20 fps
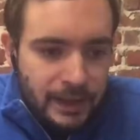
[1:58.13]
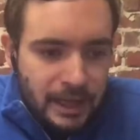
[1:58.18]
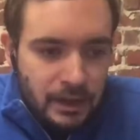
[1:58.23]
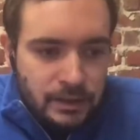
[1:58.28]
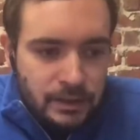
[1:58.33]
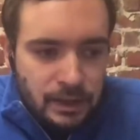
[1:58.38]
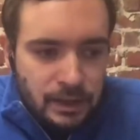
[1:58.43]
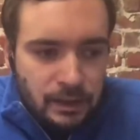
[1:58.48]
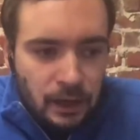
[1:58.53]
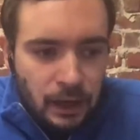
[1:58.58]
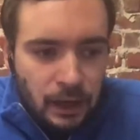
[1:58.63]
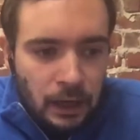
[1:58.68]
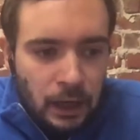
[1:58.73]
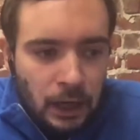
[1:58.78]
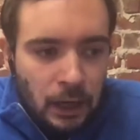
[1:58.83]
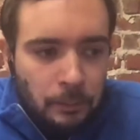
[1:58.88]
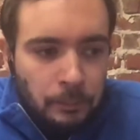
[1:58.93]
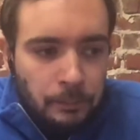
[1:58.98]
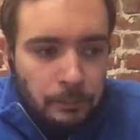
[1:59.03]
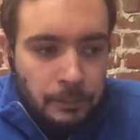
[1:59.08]

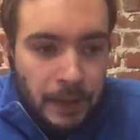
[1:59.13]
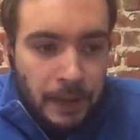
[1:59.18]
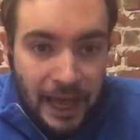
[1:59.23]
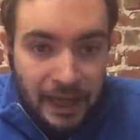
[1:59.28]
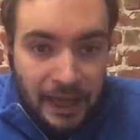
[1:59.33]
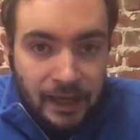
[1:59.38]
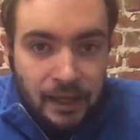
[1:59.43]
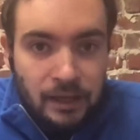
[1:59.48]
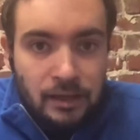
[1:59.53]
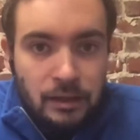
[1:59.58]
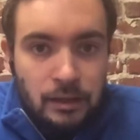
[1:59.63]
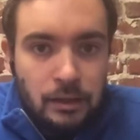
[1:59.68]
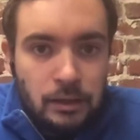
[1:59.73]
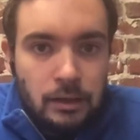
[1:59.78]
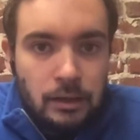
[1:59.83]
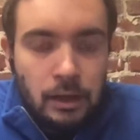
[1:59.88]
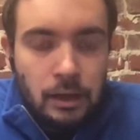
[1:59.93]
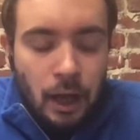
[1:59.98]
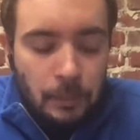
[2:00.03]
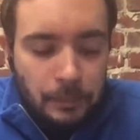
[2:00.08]
3,000
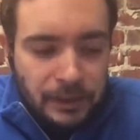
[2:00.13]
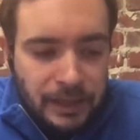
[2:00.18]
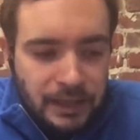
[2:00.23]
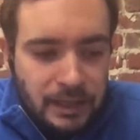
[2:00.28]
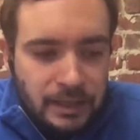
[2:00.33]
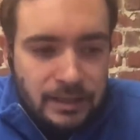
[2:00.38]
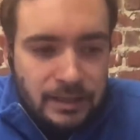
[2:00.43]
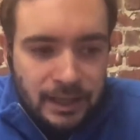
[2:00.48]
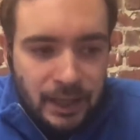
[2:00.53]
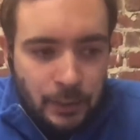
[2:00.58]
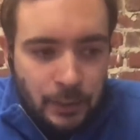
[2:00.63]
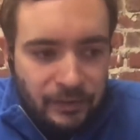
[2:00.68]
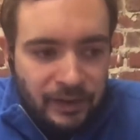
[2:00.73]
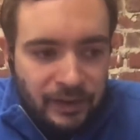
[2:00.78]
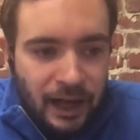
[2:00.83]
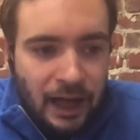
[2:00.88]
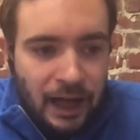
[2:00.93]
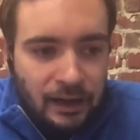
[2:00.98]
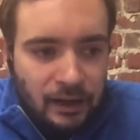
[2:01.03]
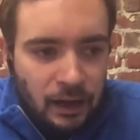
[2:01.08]
paying companies, and then we've
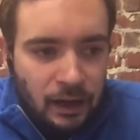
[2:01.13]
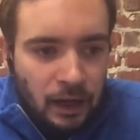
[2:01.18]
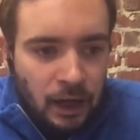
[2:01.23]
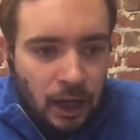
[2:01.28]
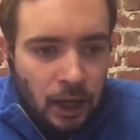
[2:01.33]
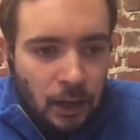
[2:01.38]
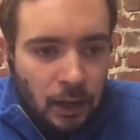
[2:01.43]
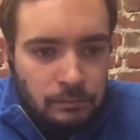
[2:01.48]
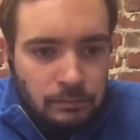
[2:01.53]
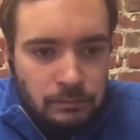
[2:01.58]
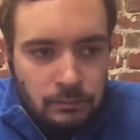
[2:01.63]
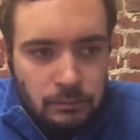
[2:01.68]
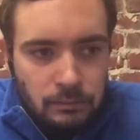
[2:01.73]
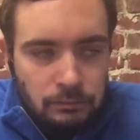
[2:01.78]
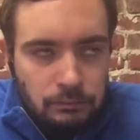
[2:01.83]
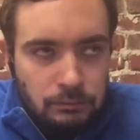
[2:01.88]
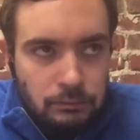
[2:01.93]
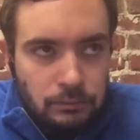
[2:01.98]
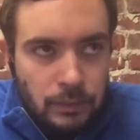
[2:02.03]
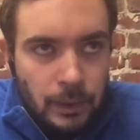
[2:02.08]
got
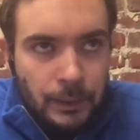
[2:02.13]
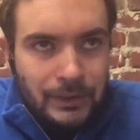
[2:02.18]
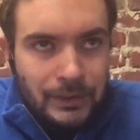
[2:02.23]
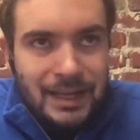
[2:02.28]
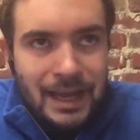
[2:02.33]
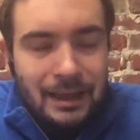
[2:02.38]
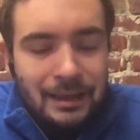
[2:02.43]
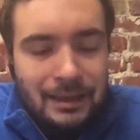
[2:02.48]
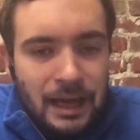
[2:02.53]
about